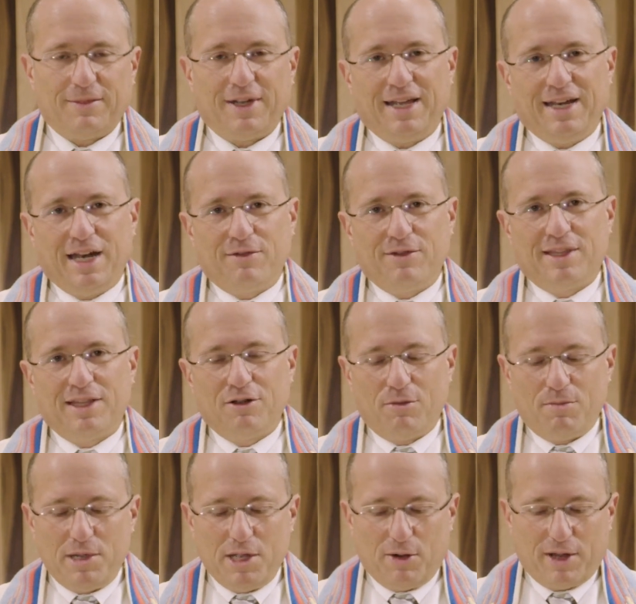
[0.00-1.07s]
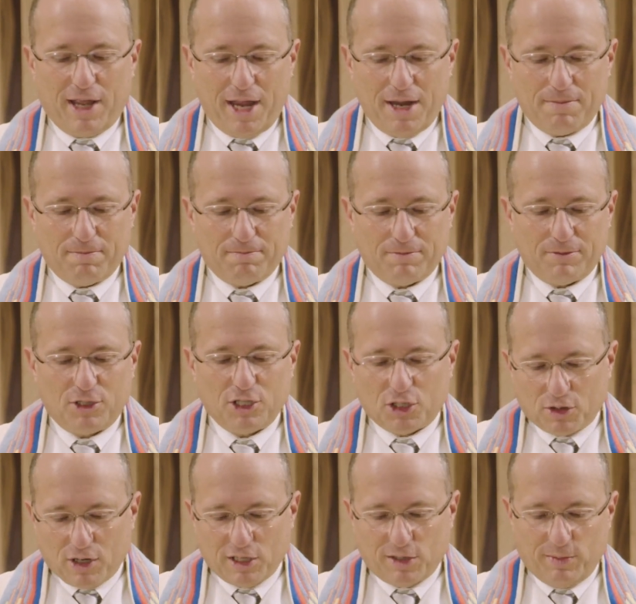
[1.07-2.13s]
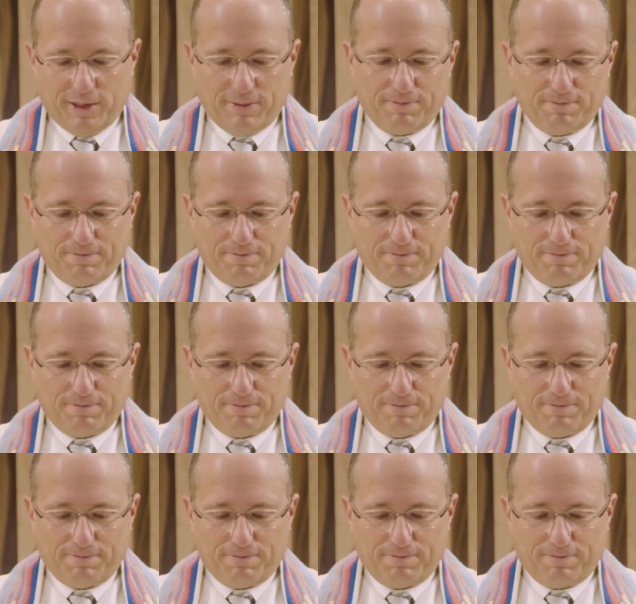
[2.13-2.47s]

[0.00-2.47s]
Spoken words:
and everything will be okay. Just trust me.